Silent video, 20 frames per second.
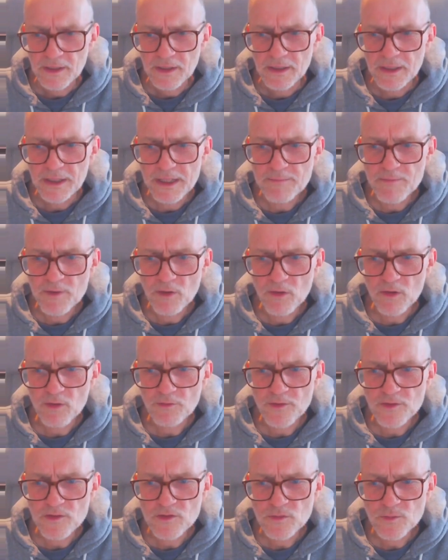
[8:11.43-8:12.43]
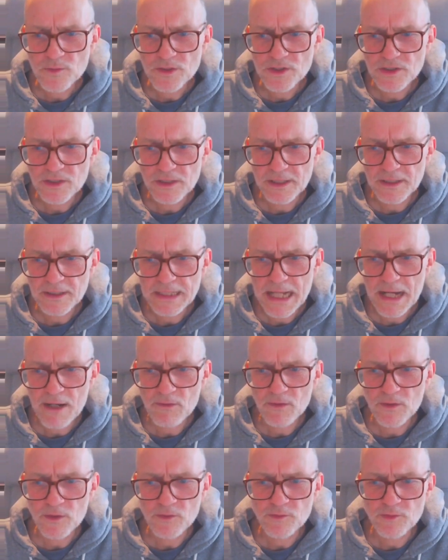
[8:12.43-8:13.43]
LibreOffice, which you can
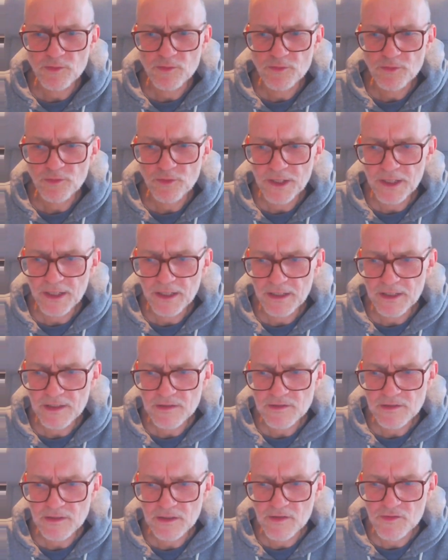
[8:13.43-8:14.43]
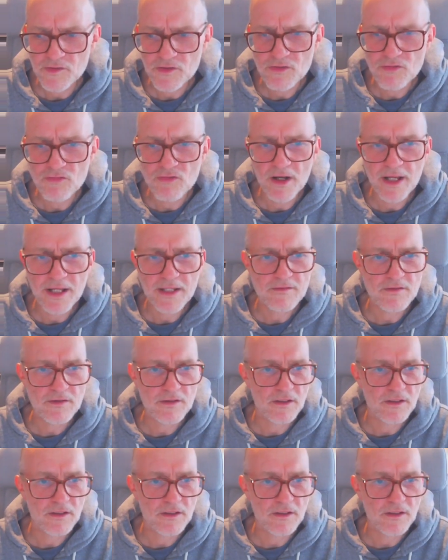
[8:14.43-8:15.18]
download for free. Is great